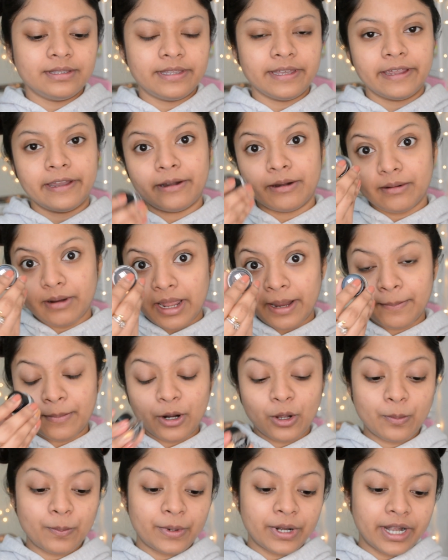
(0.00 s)
their
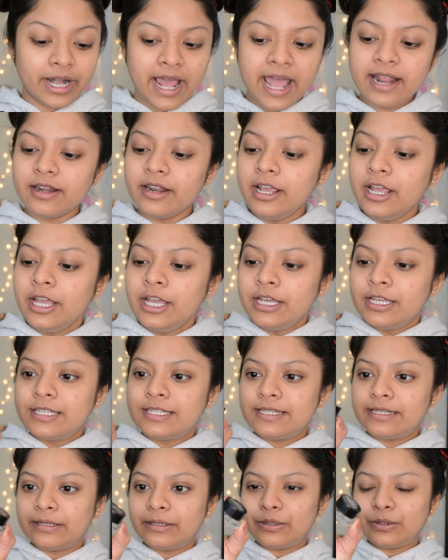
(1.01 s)
eyebrow product.
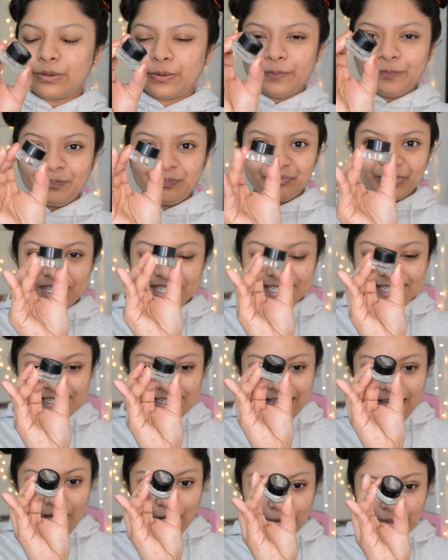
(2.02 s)
So this
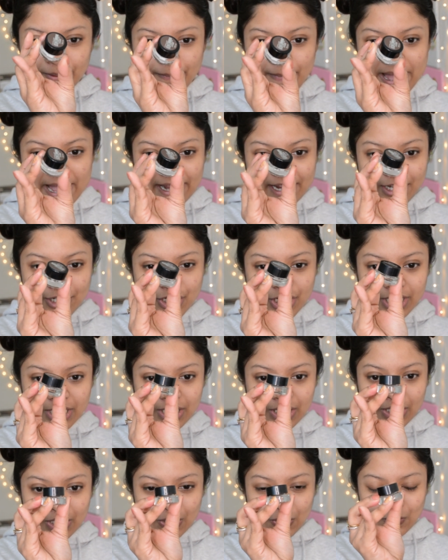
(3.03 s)
is how the
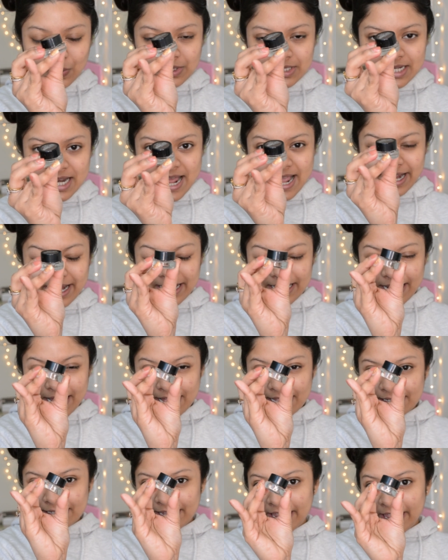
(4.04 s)
packaging looks like. It
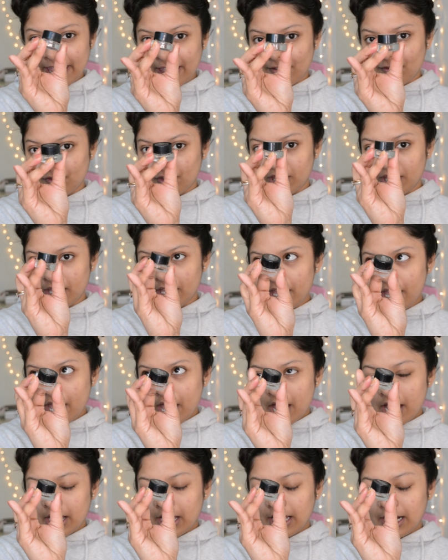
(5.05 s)
has a heavy
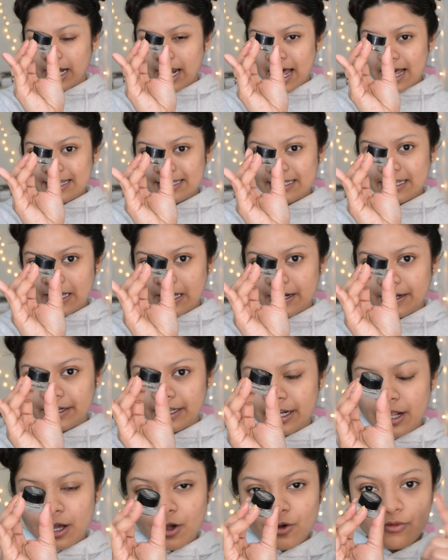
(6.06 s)
glass
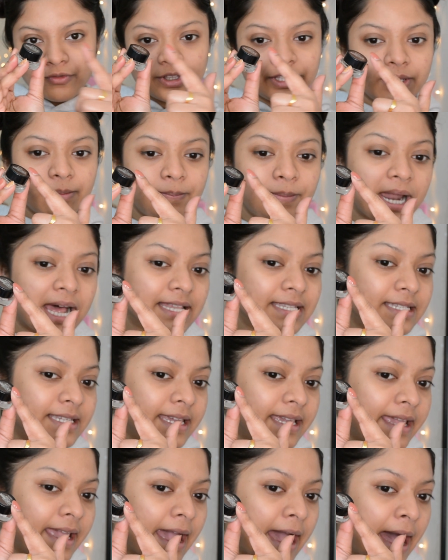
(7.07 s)
container with a
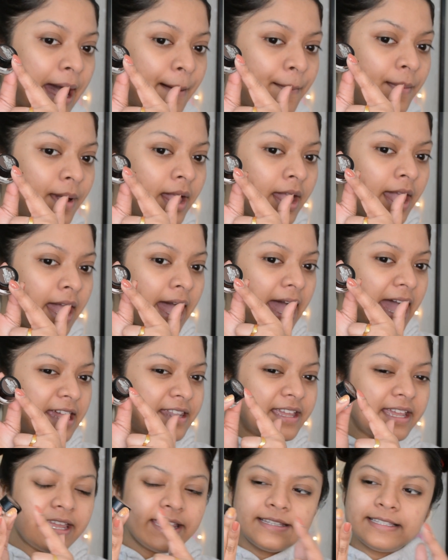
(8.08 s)
plastic cap. I
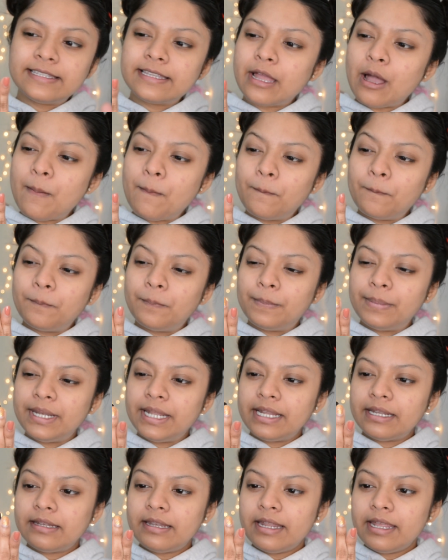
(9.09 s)
think it's
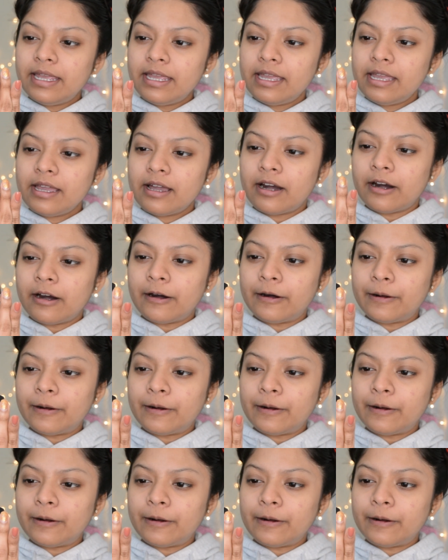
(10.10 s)
completely